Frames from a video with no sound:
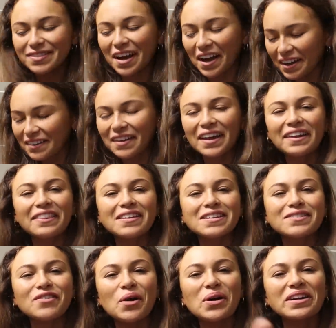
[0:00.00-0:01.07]
Kinda like
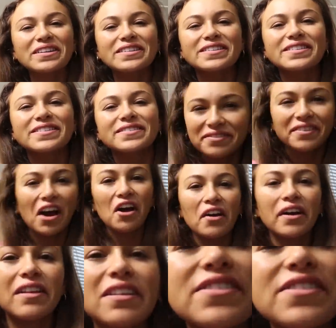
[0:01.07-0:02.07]
this voice. Alright,